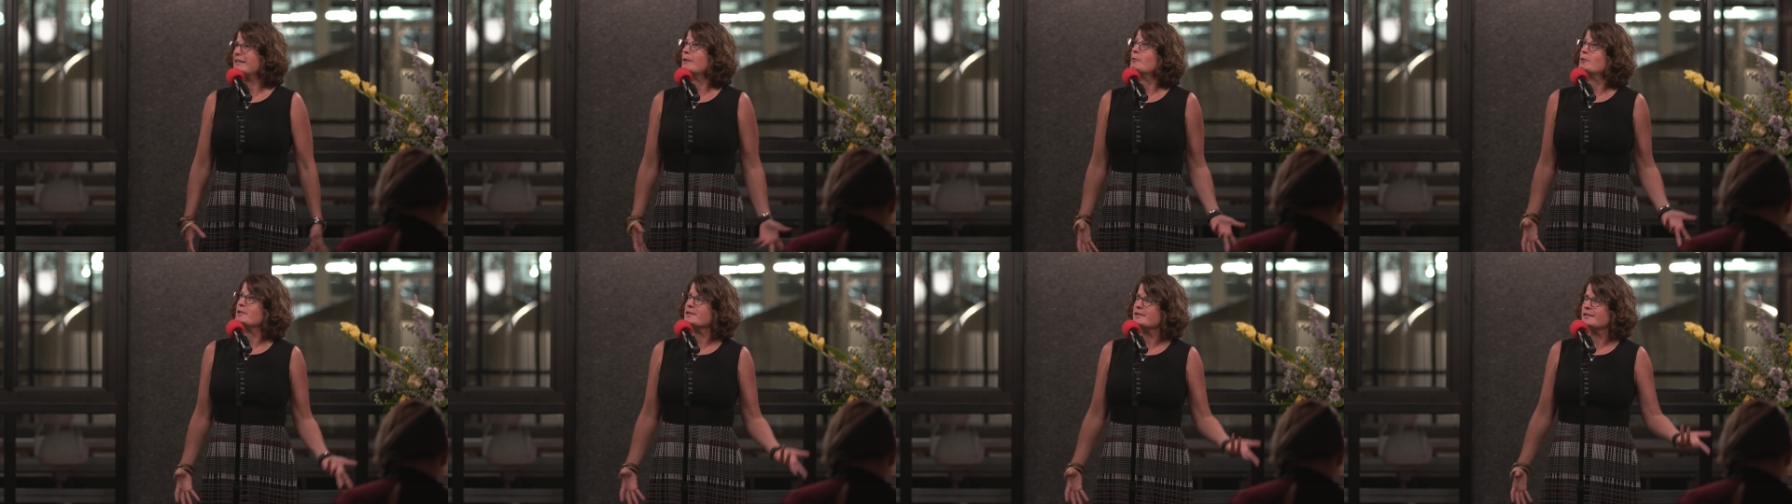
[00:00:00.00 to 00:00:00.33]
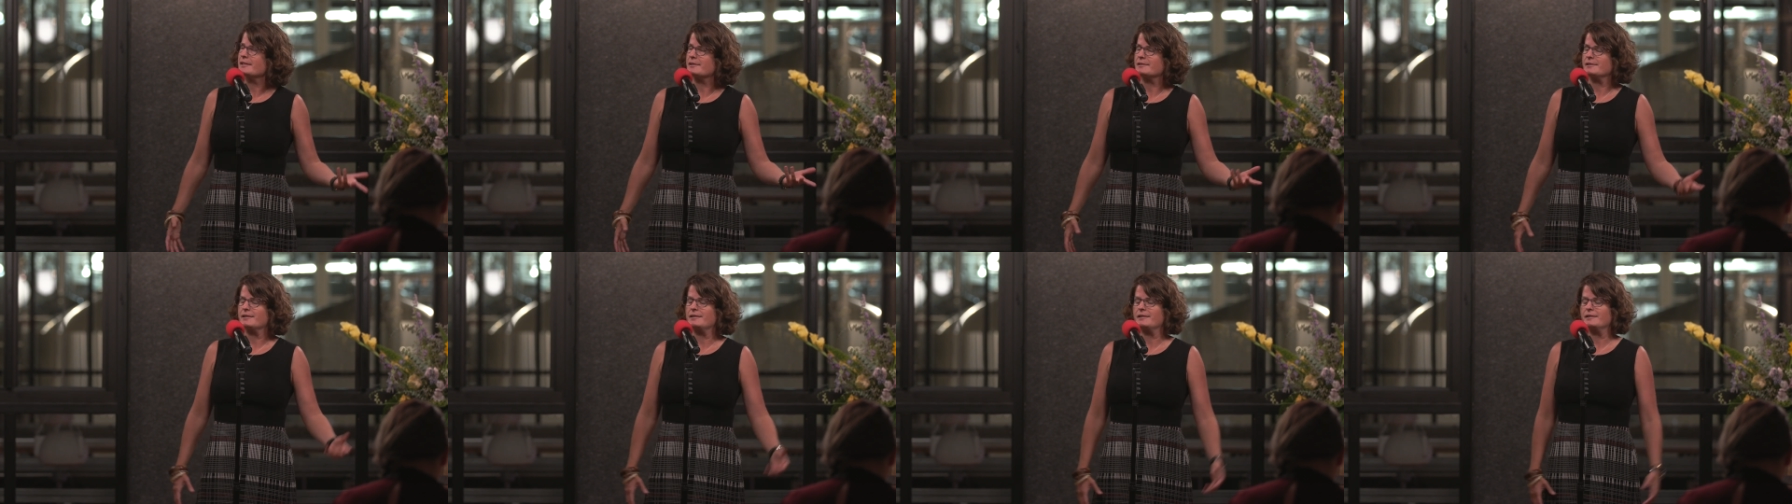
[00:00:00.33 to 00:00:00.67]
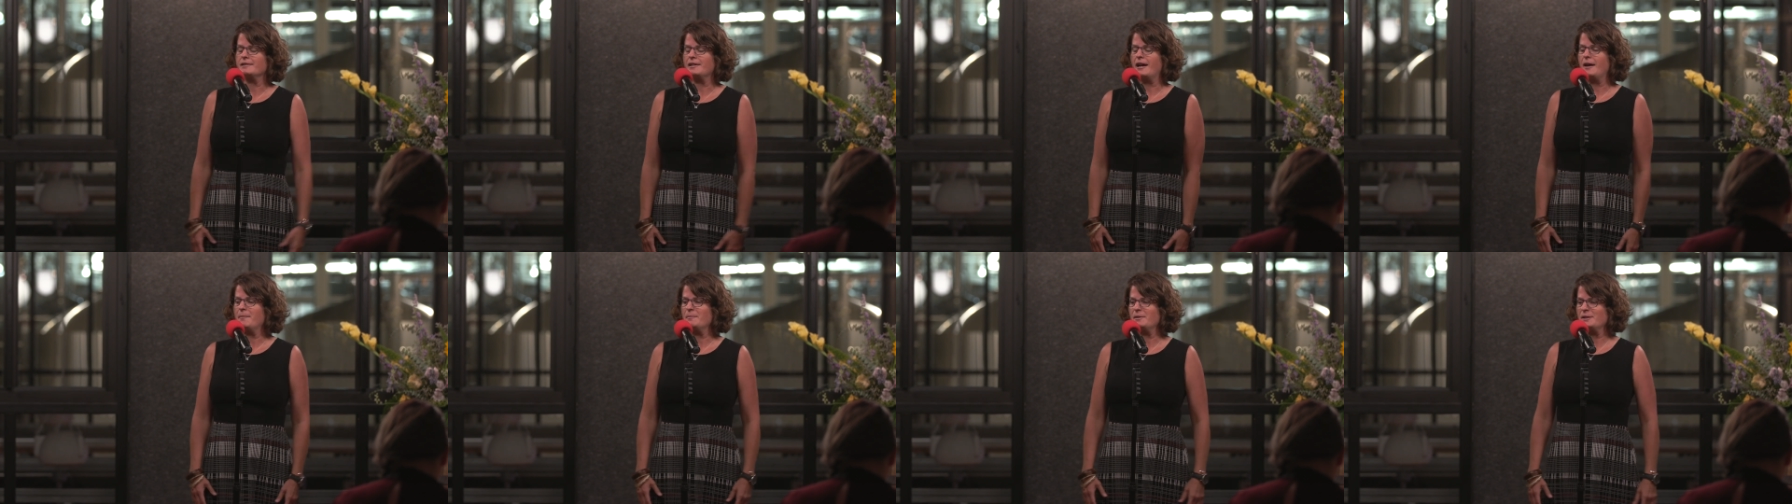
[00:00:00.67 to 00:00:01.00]
They were 6 at the
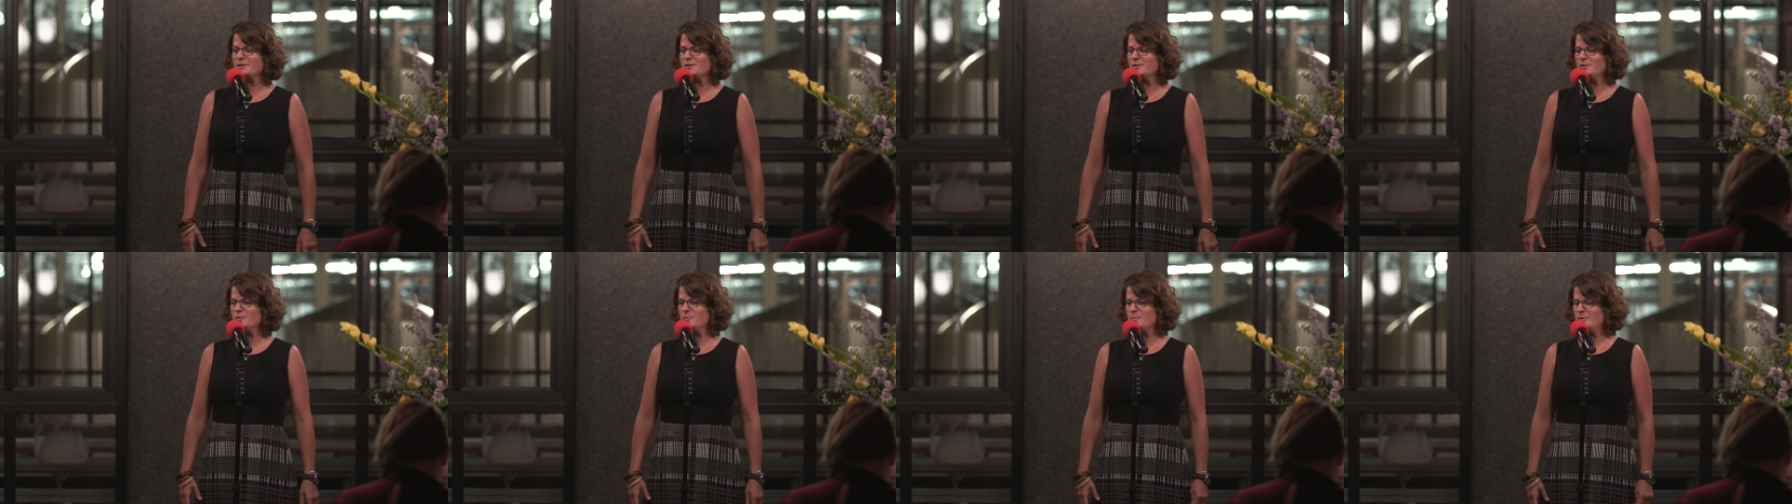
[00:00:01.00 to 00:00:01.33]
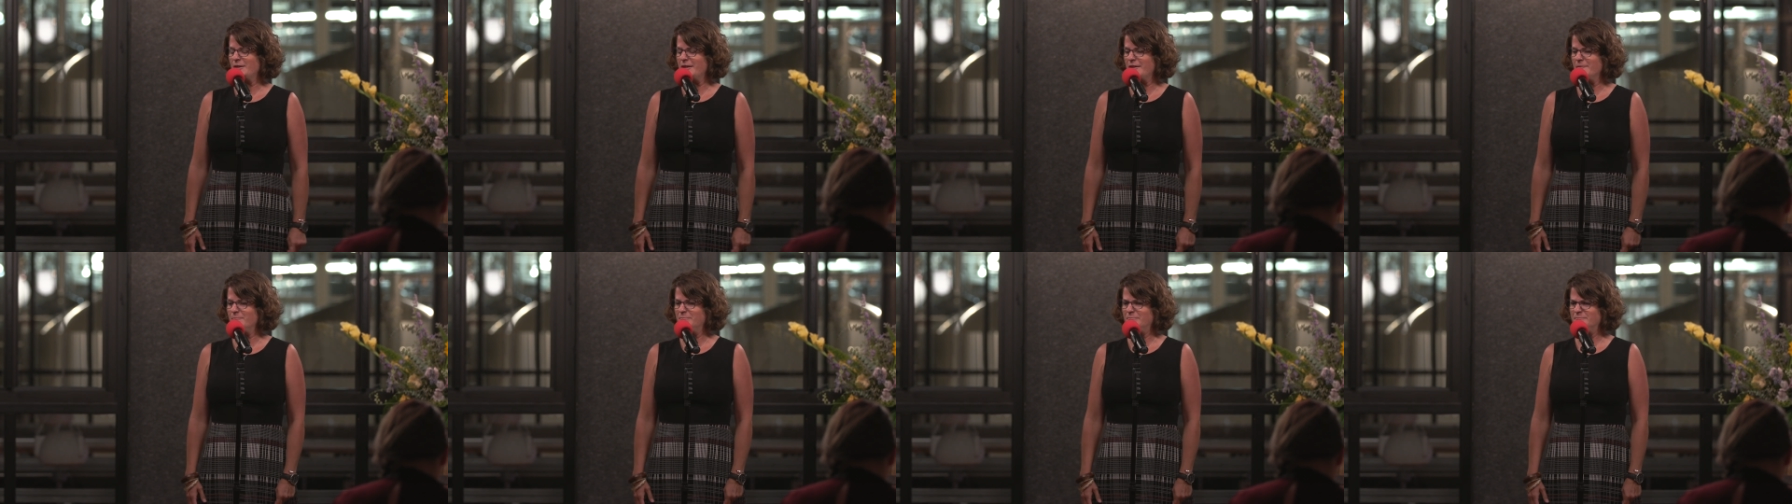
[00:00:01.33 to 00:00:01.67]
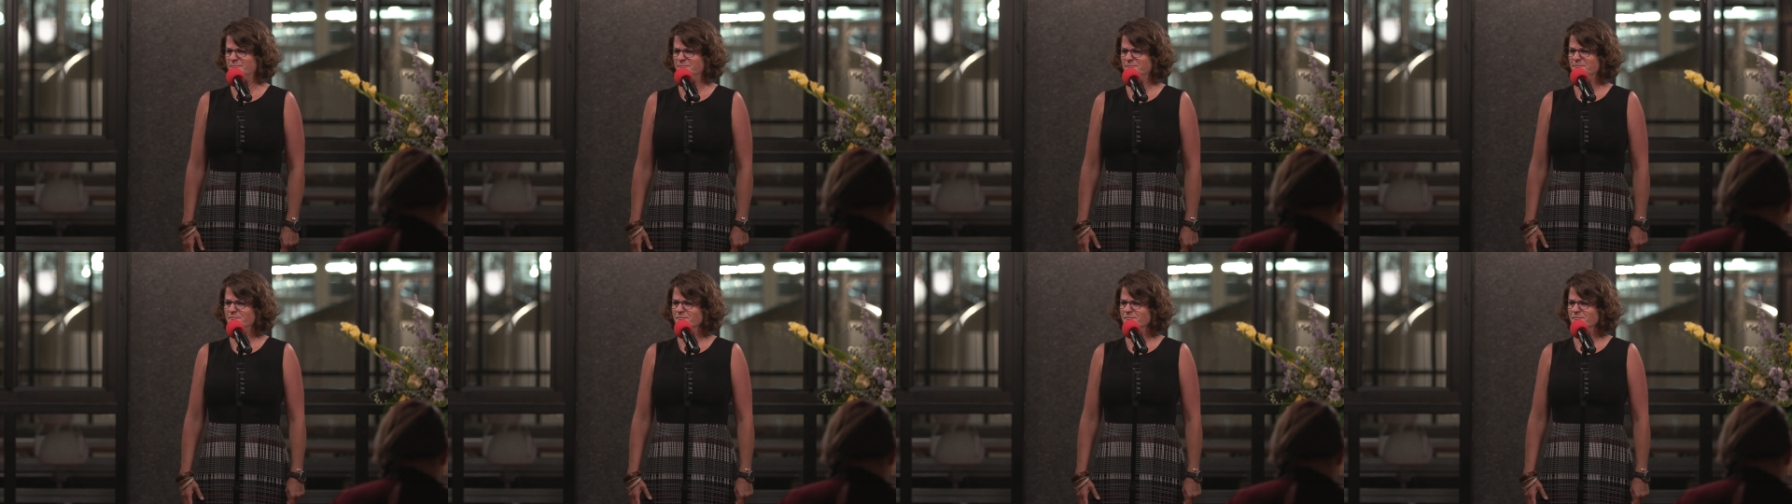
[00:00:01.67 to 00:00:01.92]
time, and